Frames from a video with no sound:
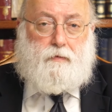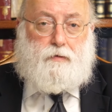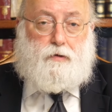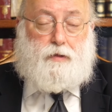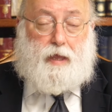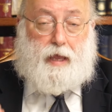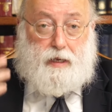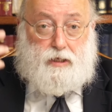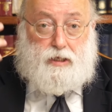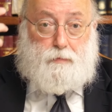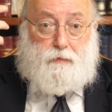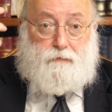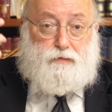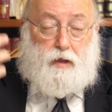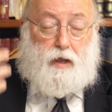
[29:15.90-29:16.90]
So the
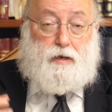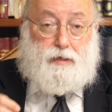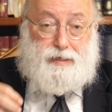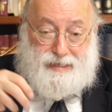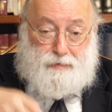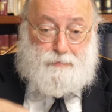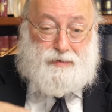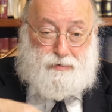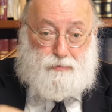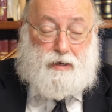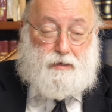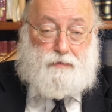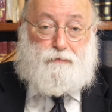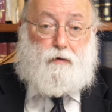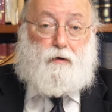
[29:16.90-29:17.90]
etzem of Torah is to be
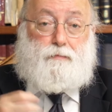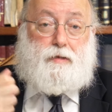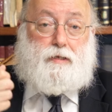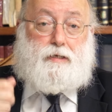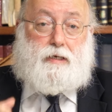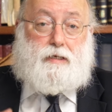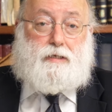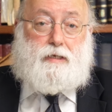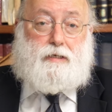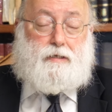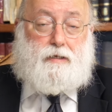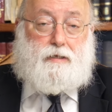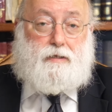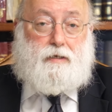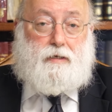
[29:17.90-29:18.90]
transformed this
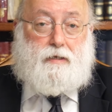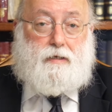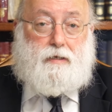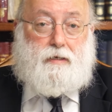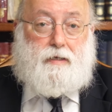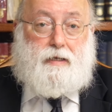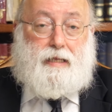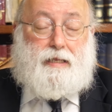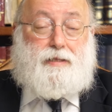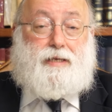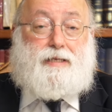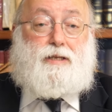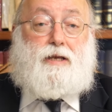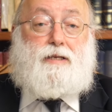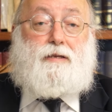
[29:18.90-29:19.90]
existence.
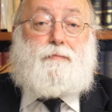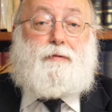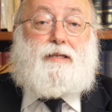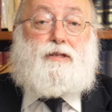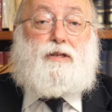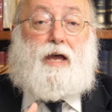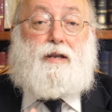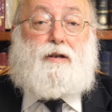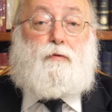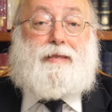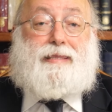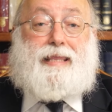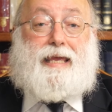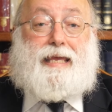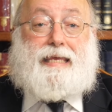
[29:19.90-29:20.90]
This doesn't mean Torah
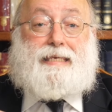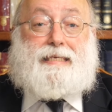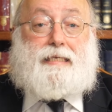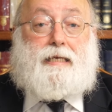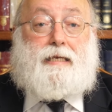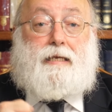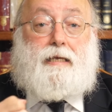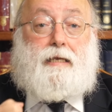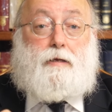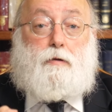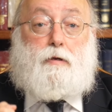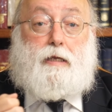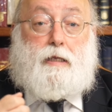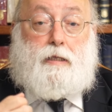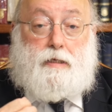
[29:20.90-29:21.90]
is,
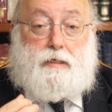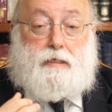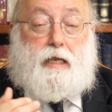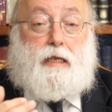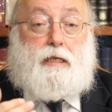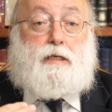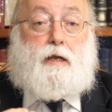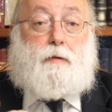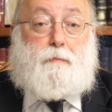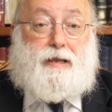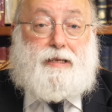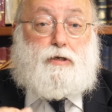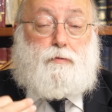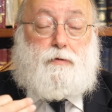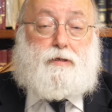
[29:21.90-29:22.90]
this, is
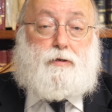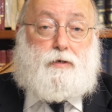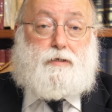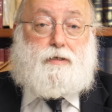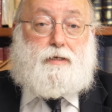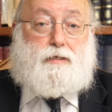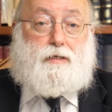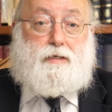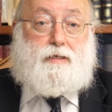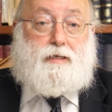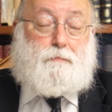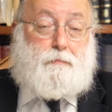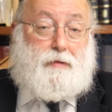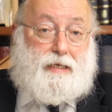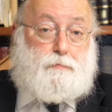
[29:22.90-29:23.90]
commensurate to existence.
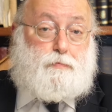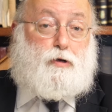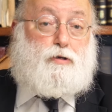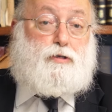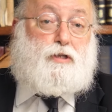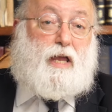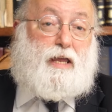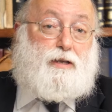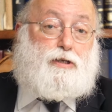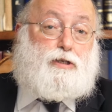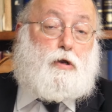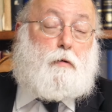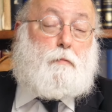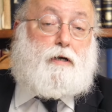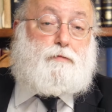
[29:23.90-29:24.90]
It means because Torah is
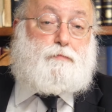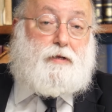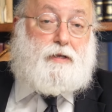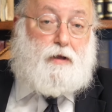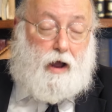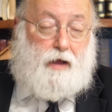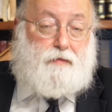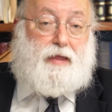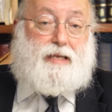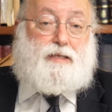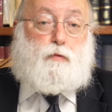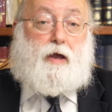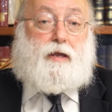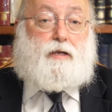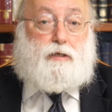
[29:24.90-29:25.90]
so much beyond,
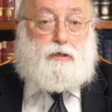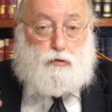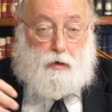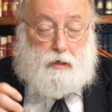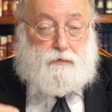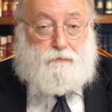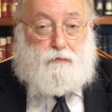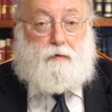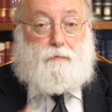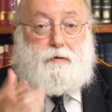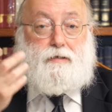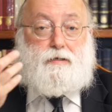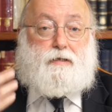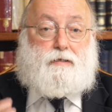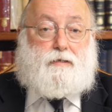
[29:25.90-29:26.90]
that's why it can transform
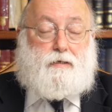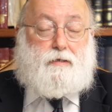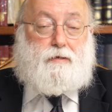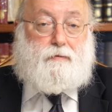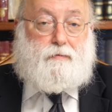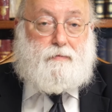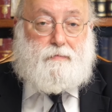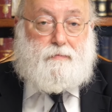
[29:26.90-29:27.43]
existence.